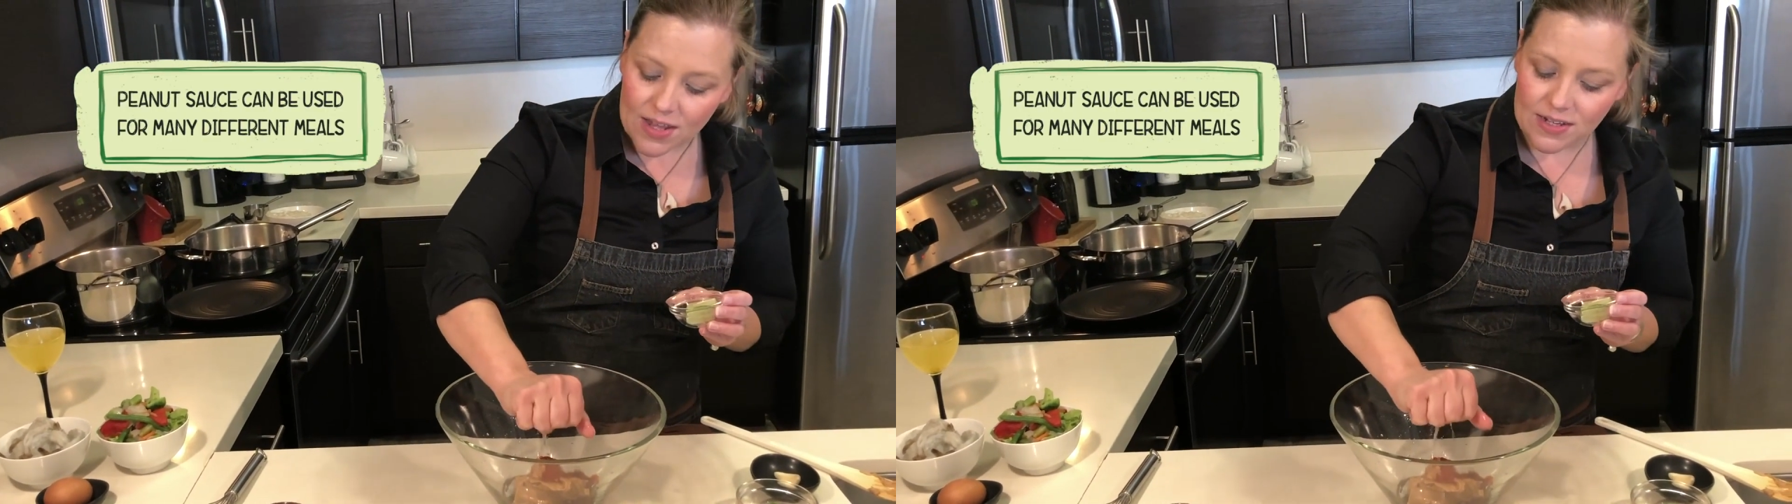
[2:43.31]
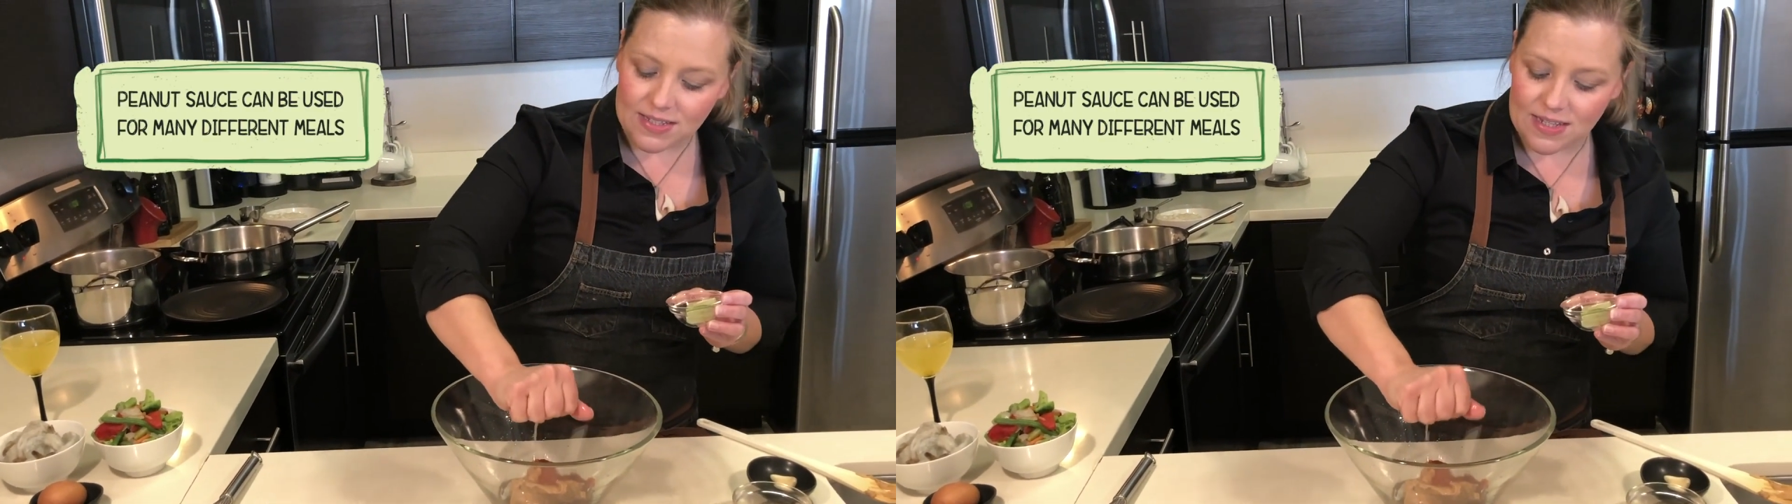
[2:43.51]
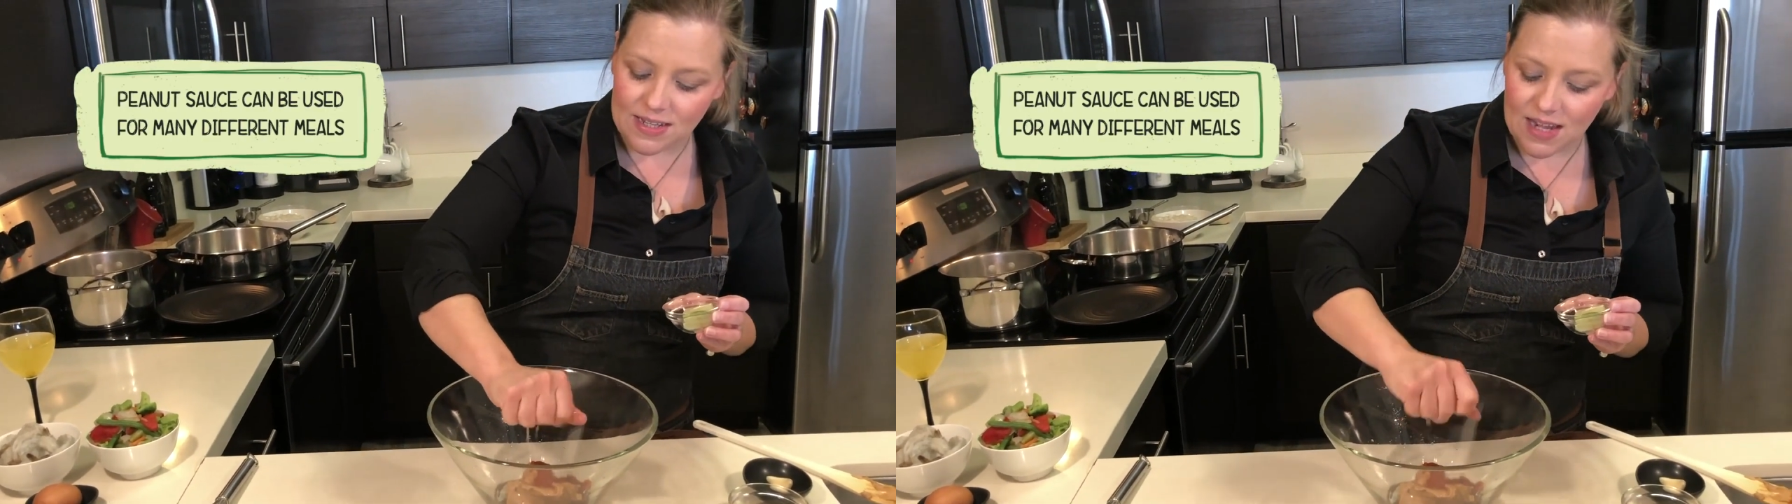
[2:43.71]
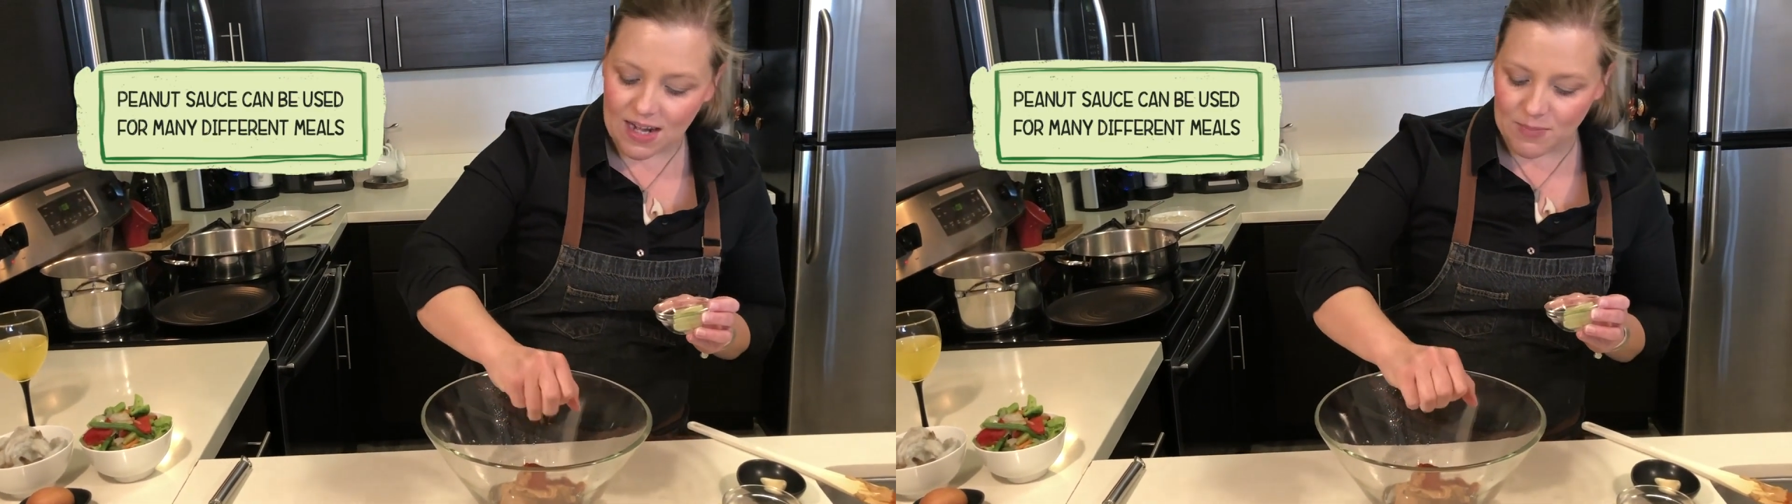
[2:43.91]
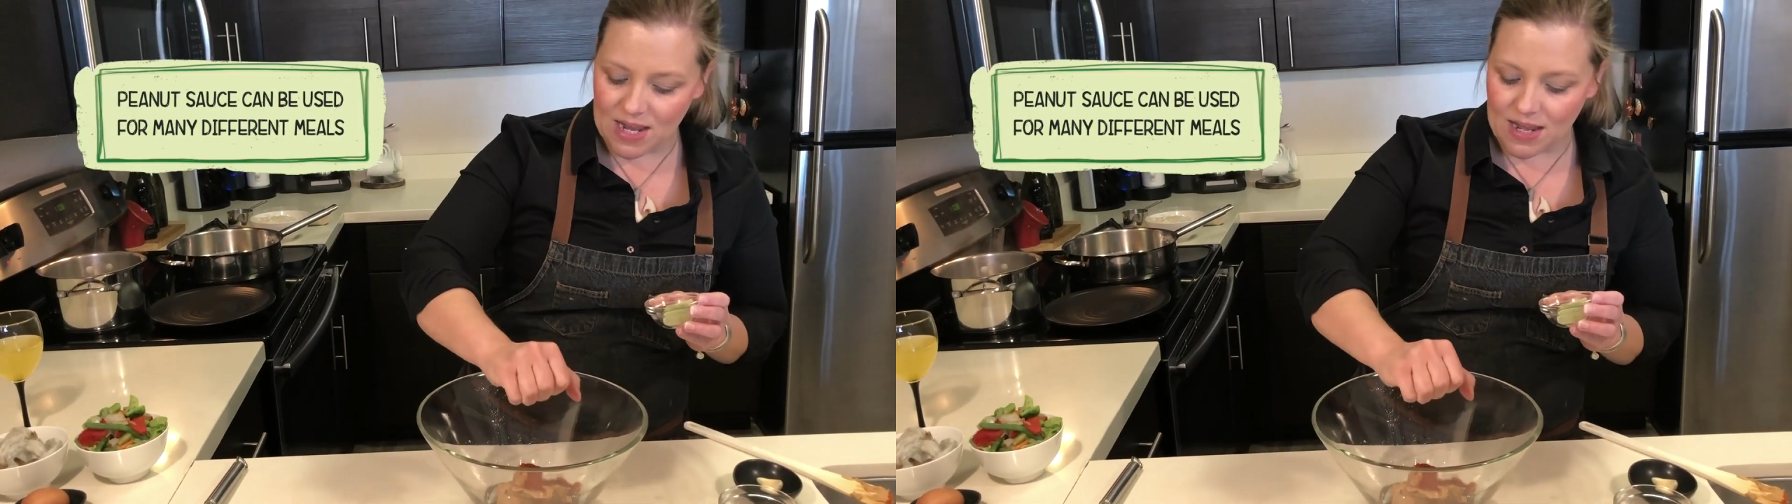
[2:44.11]
you'll see that
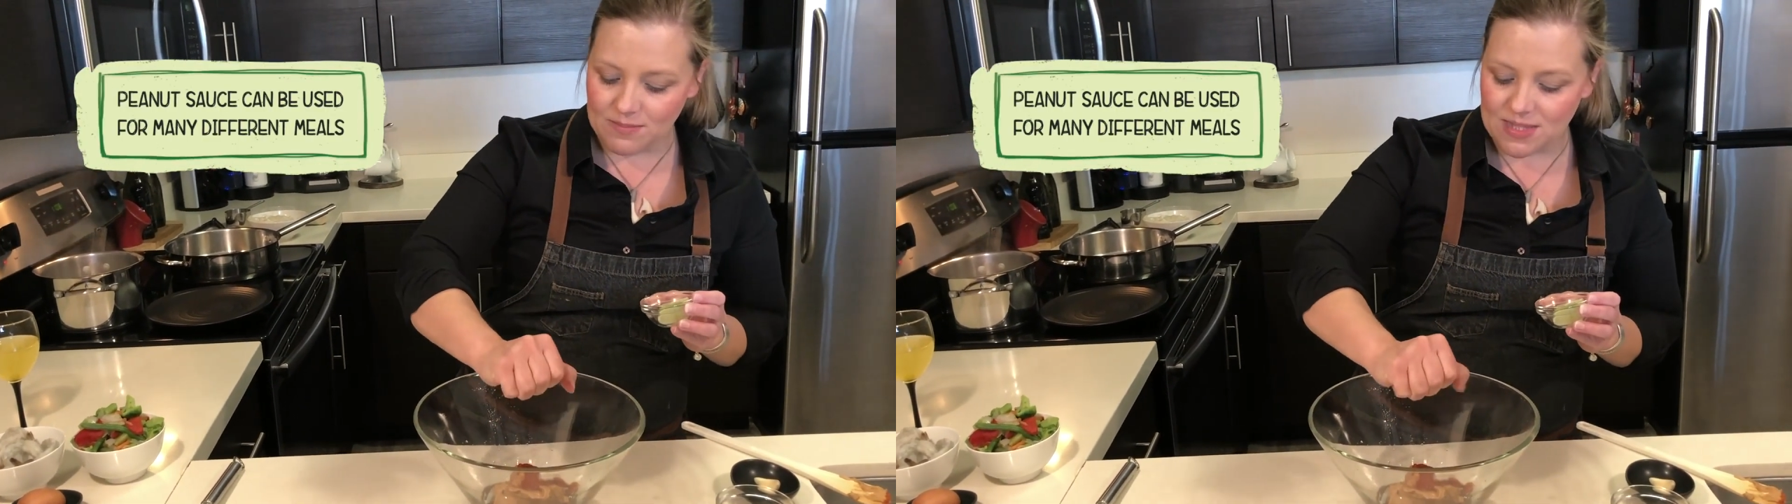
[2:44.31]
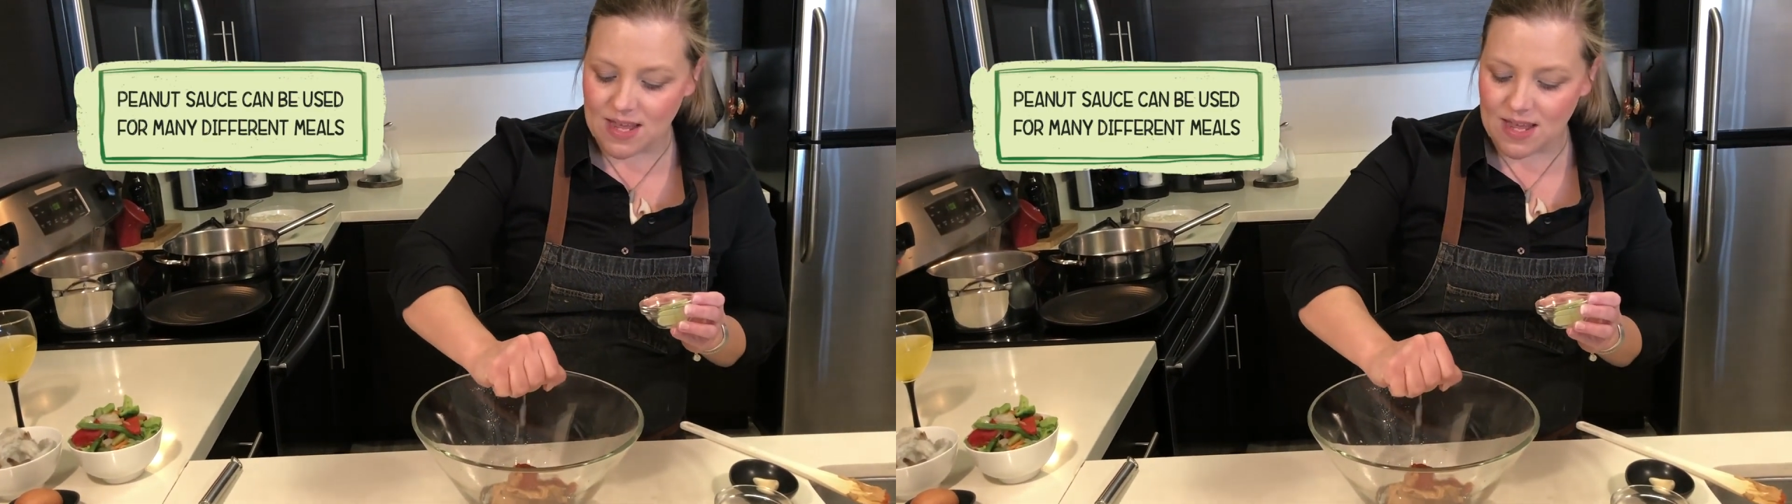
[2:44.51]
it becomes